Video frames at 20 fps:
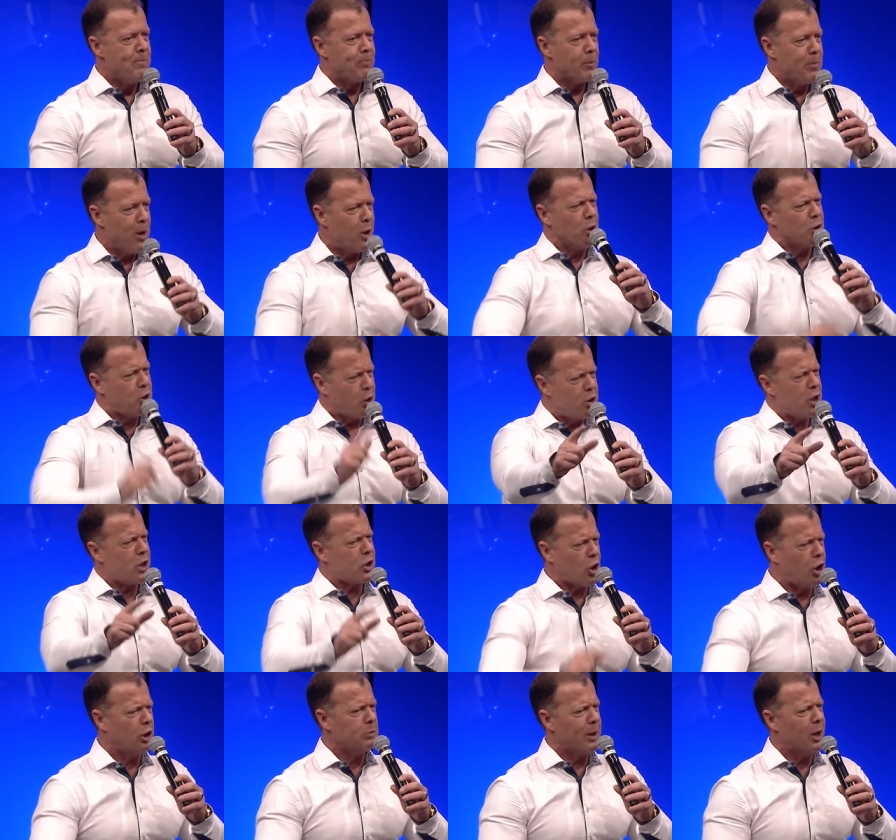Because you just
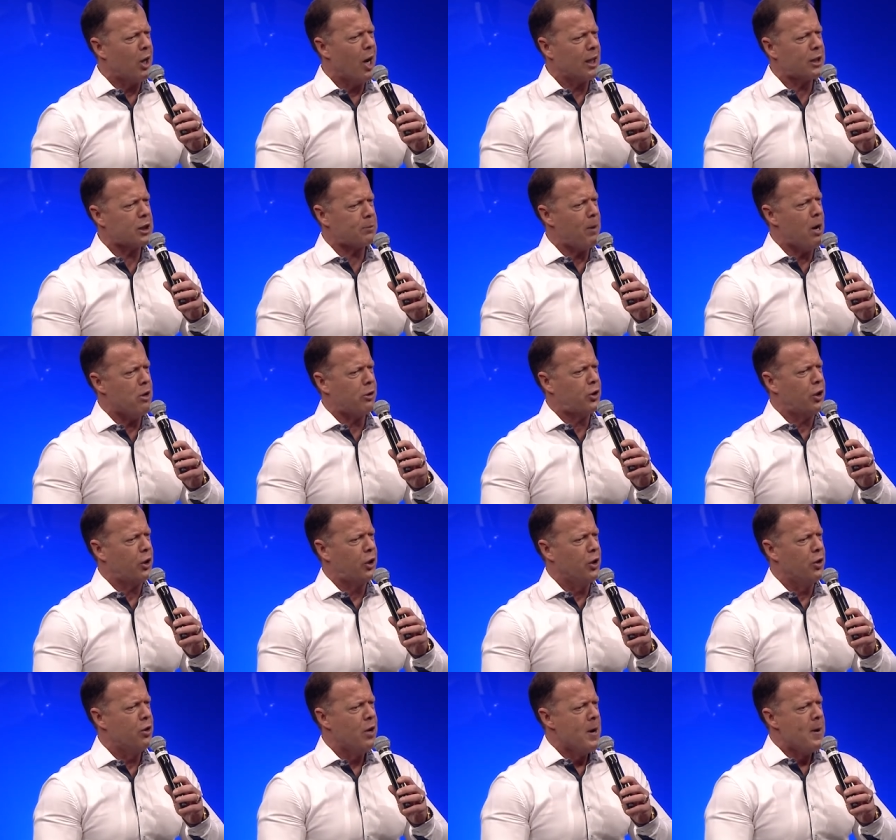told me God spoke to
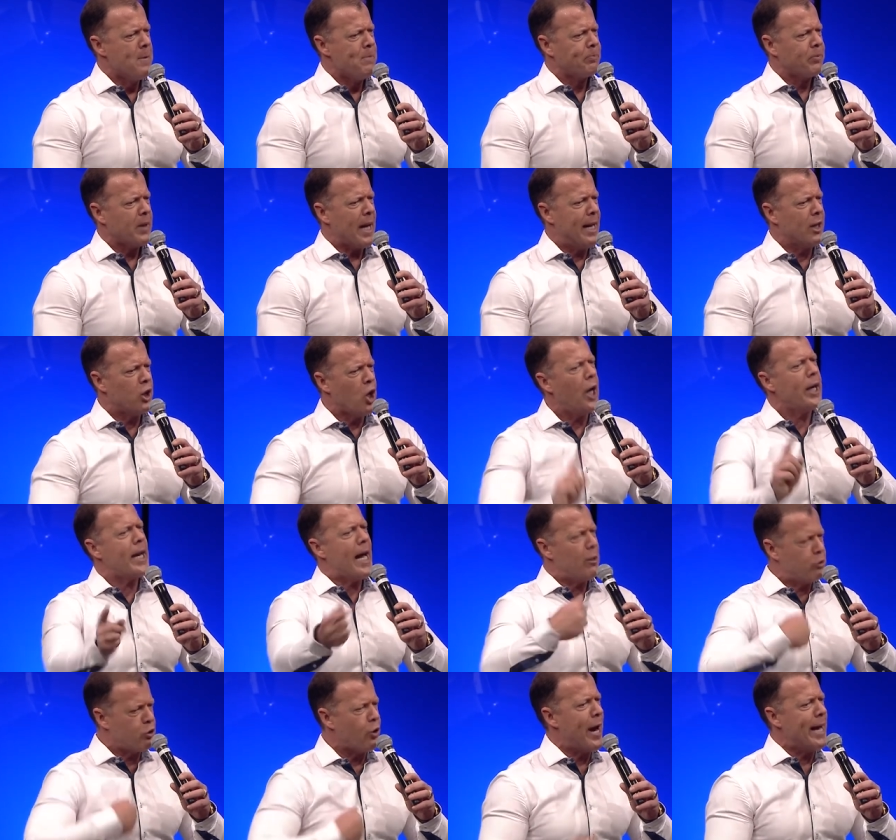you, and God
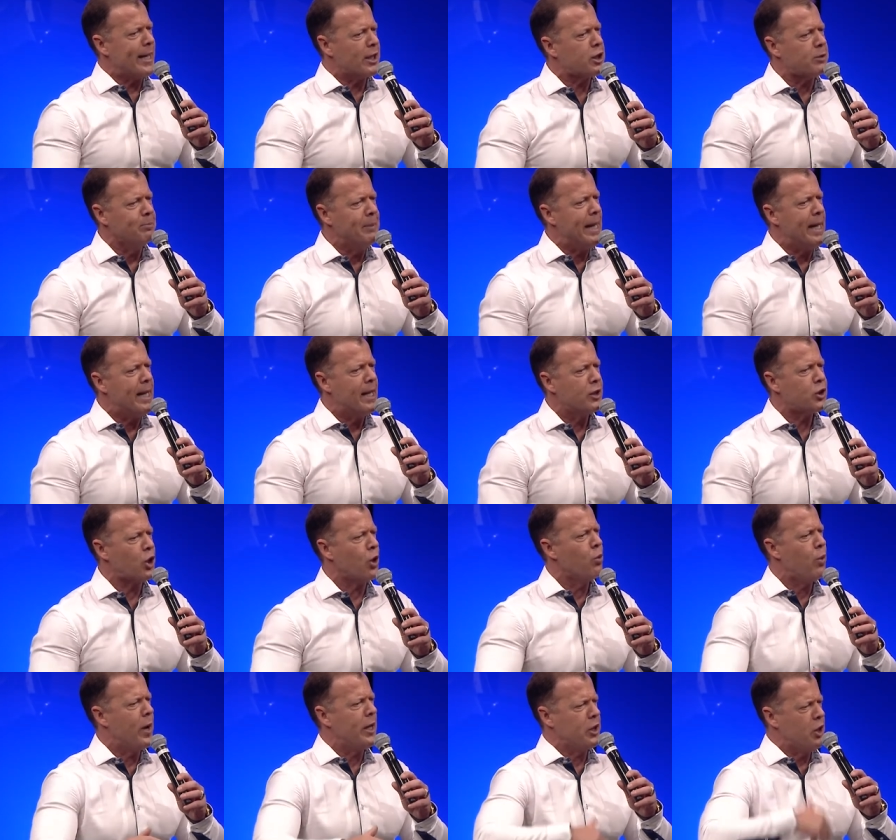outranks me. So
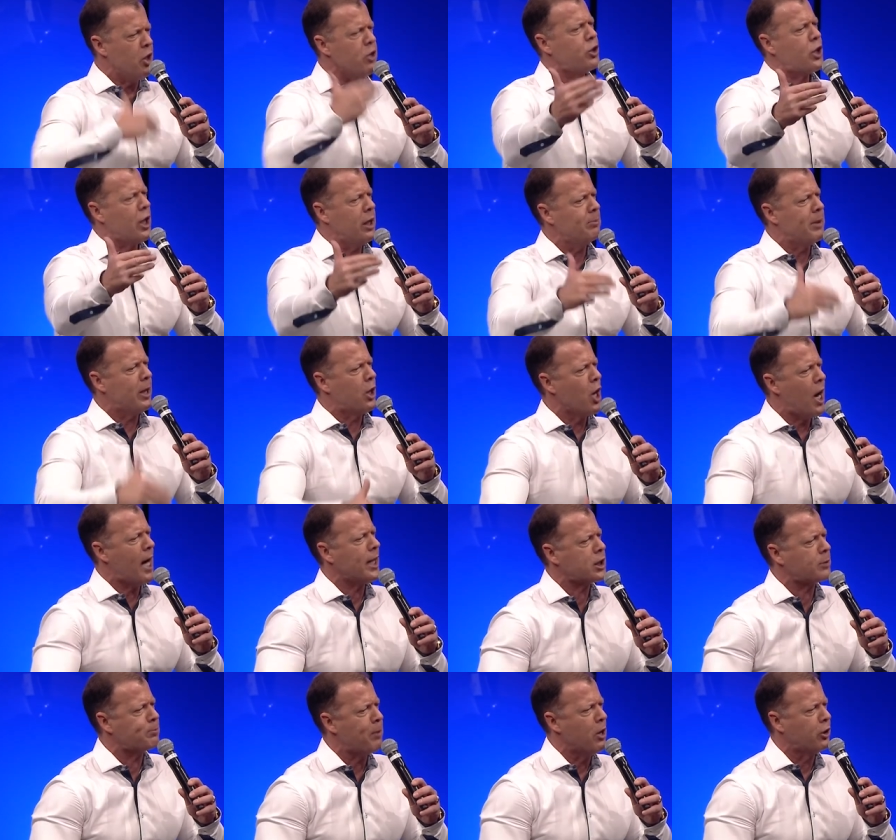when you tell me
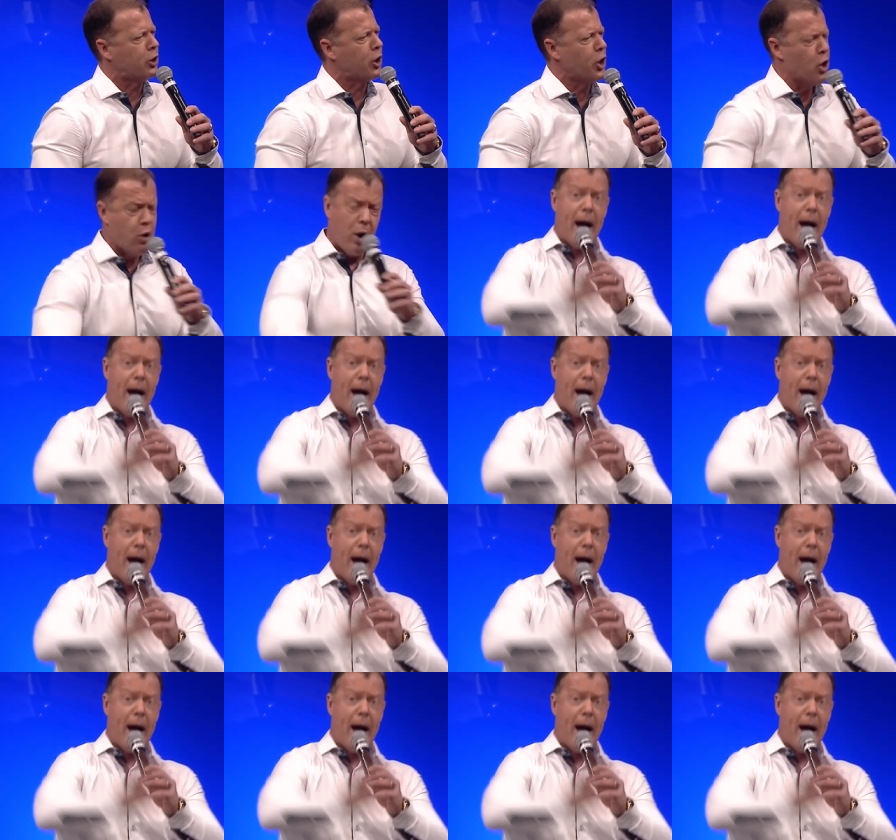God spoke to you,